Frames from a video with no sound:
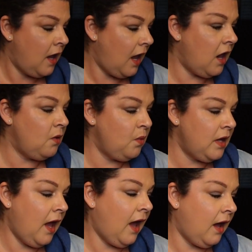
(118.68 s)
And
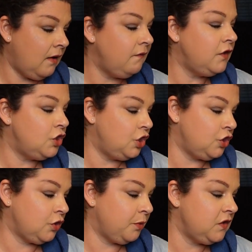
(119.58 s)
we have the
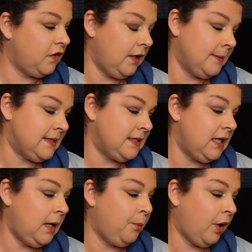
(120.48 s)
Ginger plus Vitamin
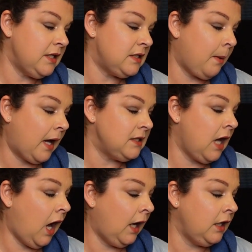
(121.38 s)
C Bright Spot
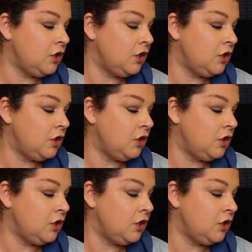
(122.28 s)
Tonic